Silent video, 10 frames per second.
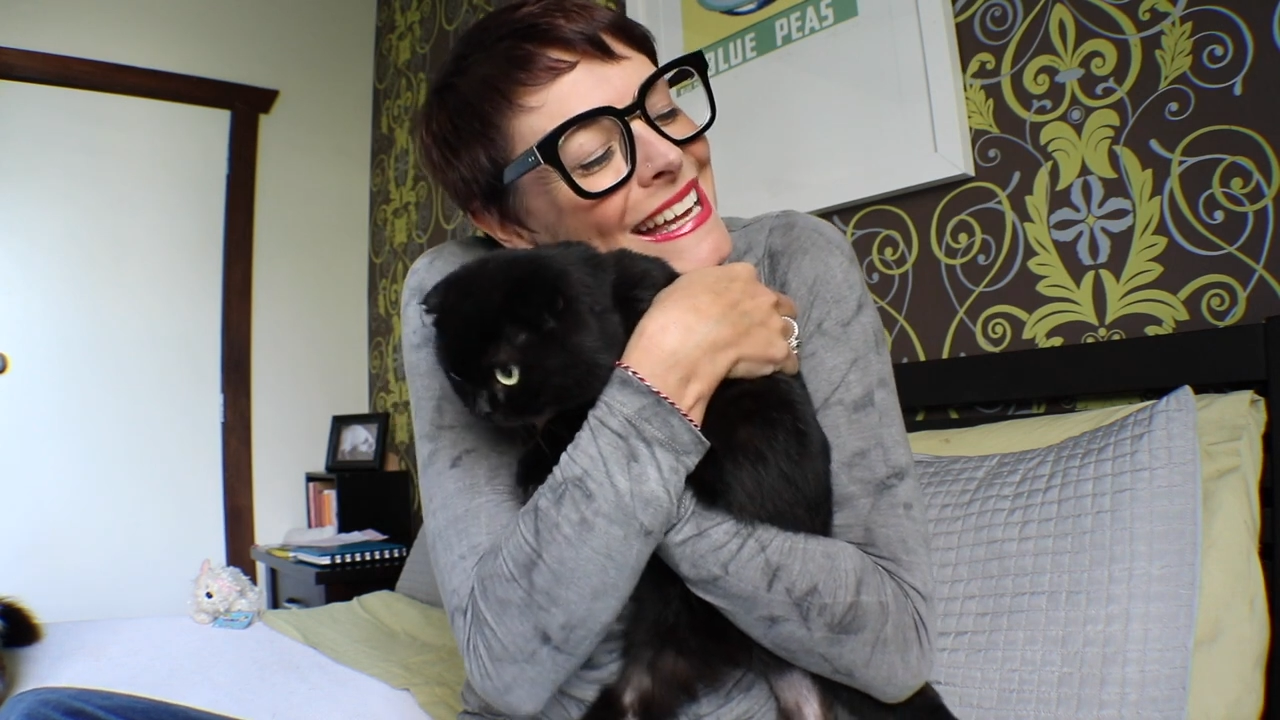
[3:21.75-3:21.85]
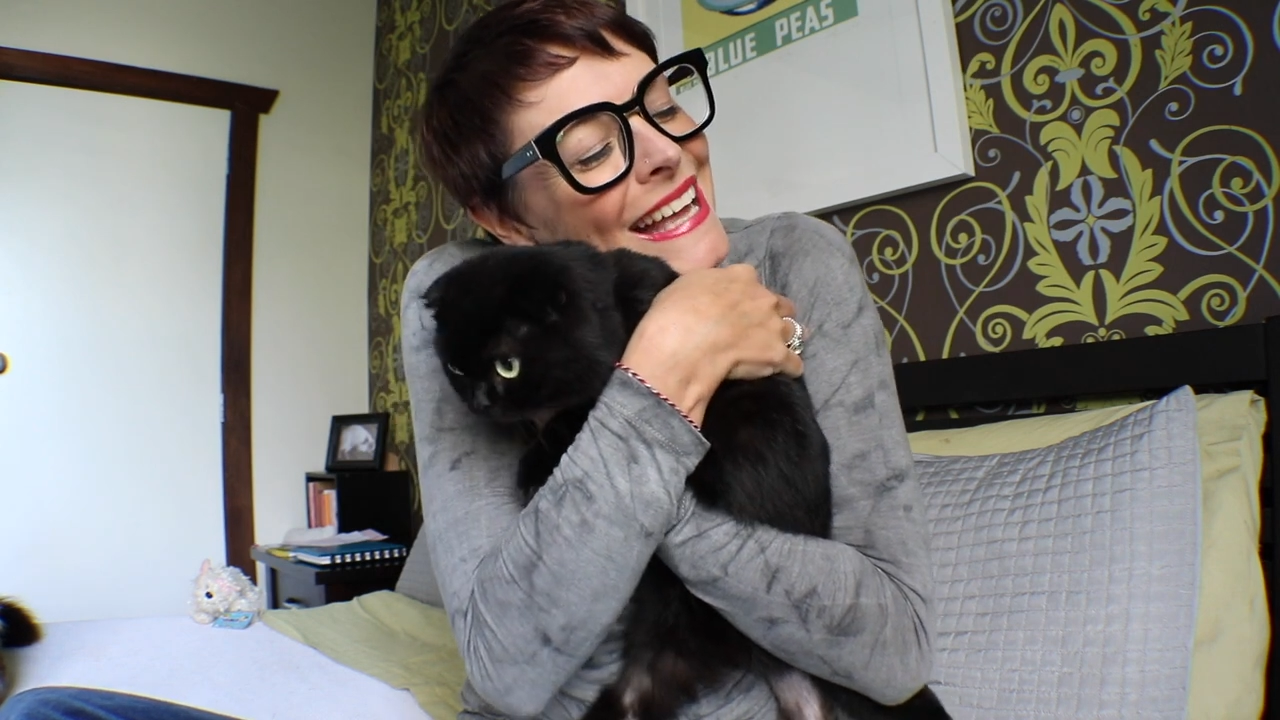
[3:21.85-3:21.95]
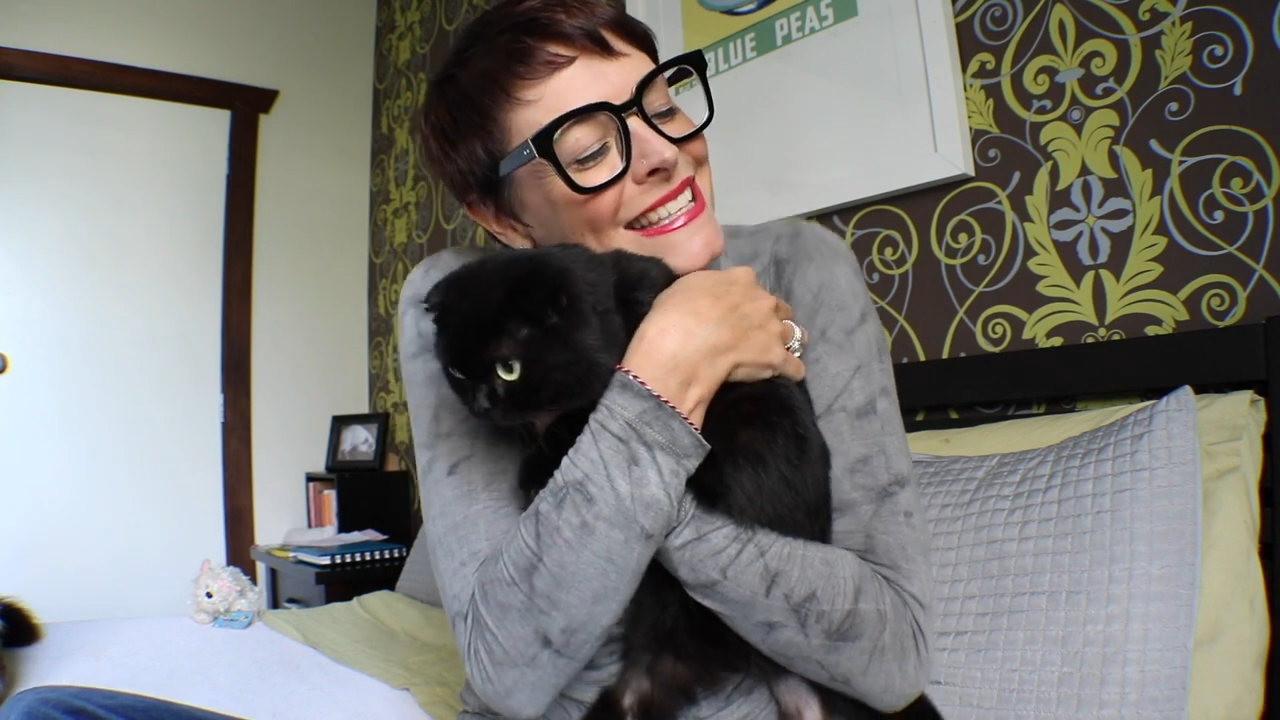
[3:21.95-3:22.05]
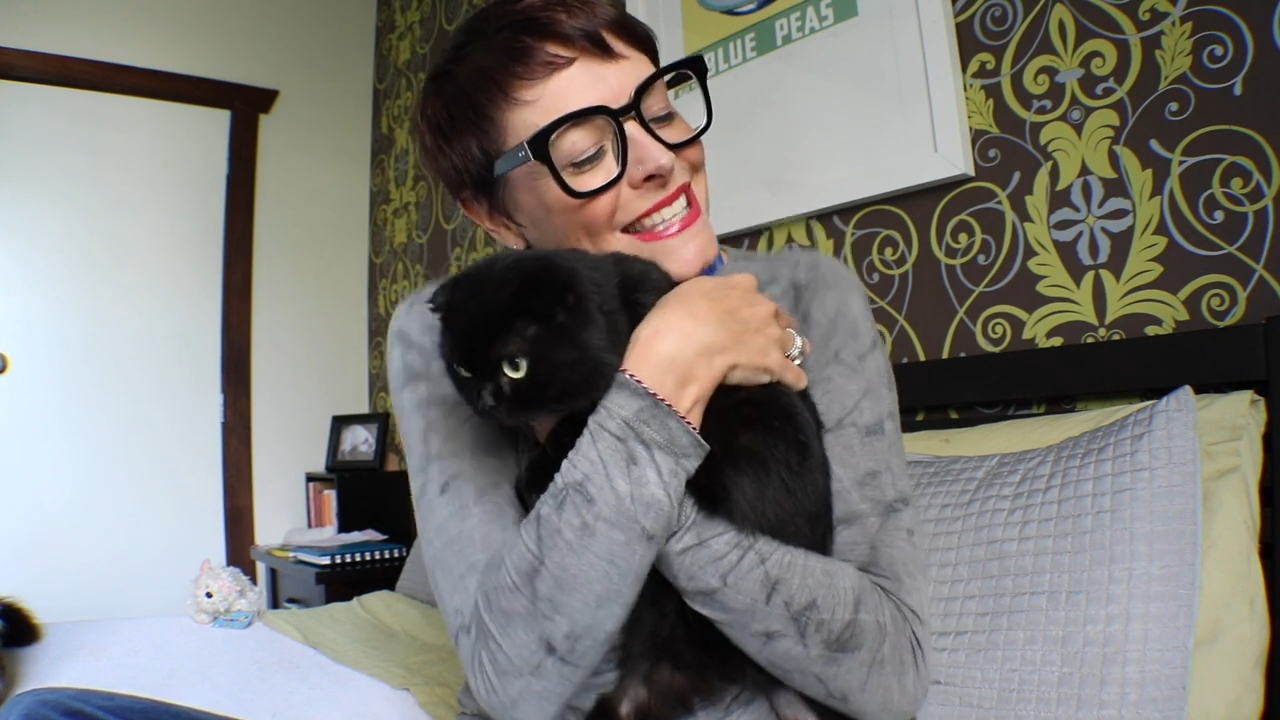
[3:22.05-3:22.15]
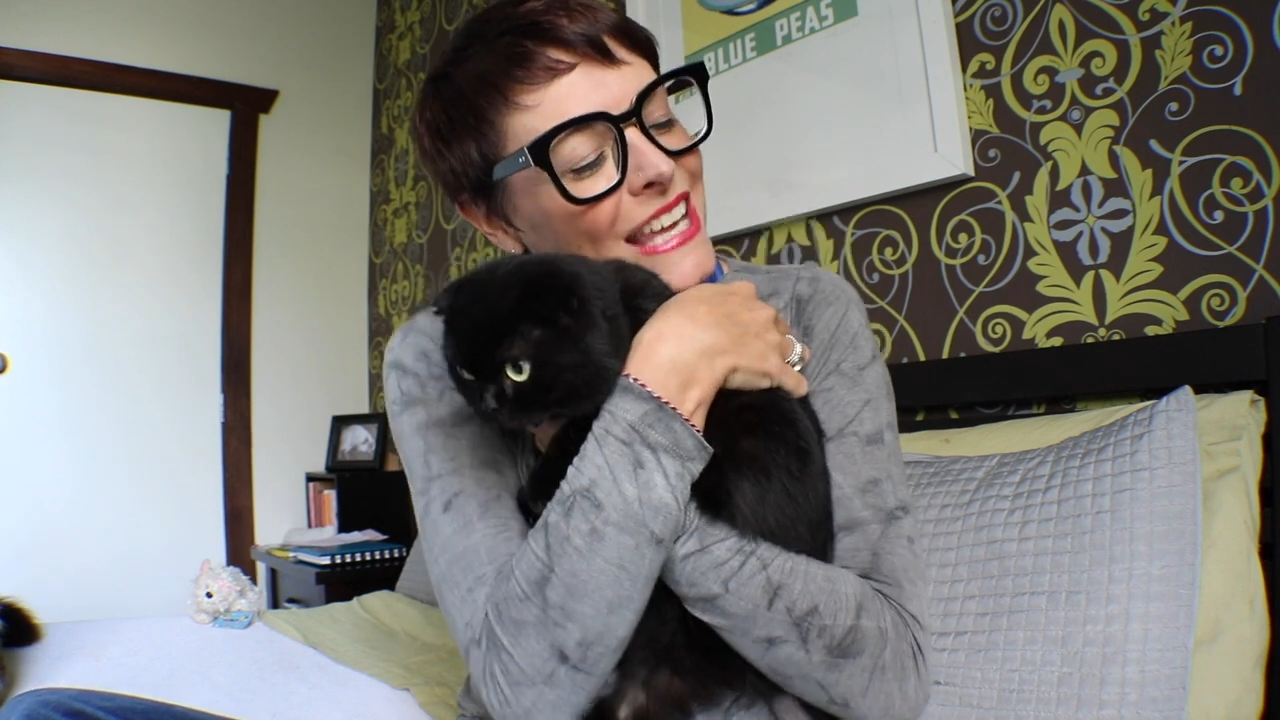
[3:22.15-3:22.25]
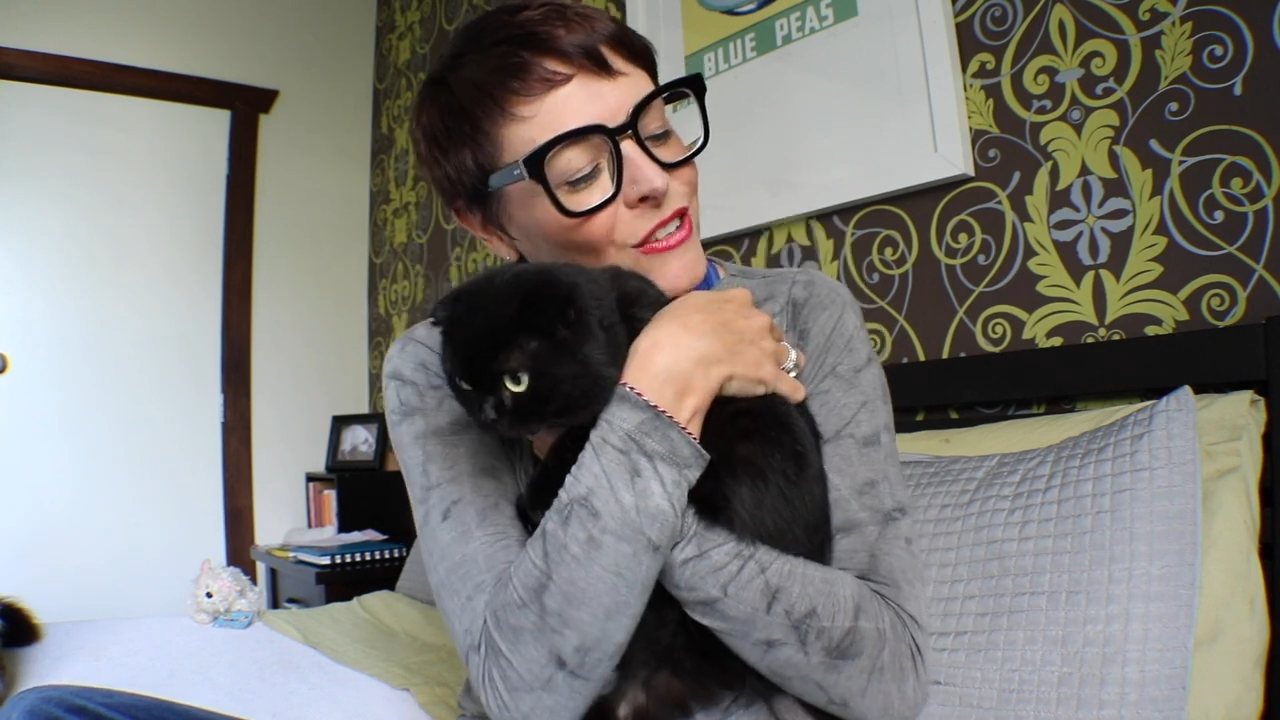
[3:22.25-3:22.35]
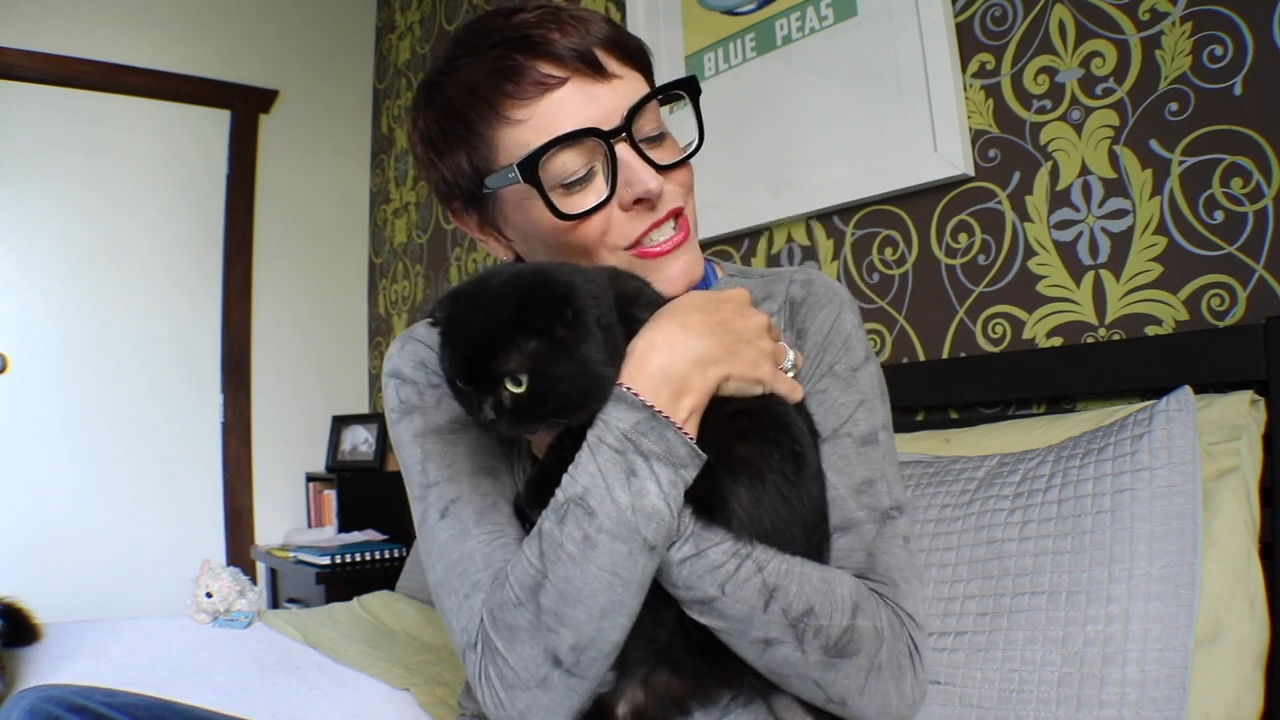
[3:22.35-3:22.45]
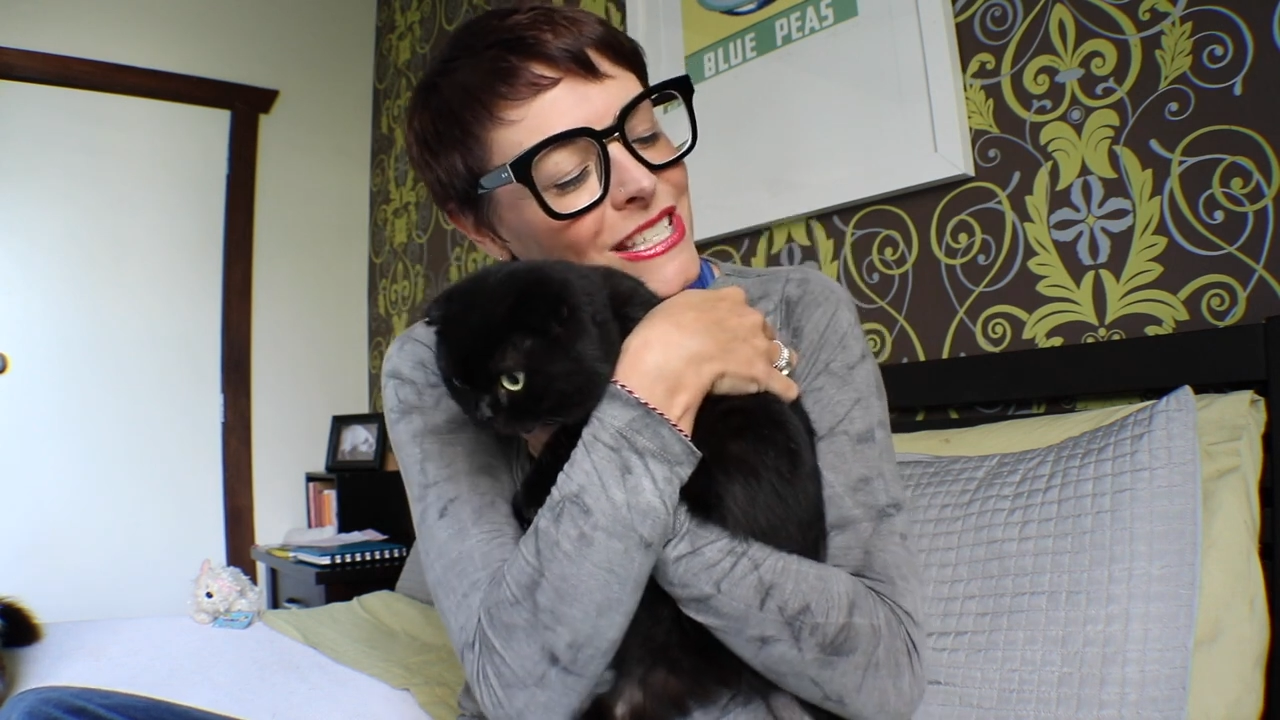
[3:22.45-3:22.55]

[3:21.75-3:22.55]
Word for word: and see if she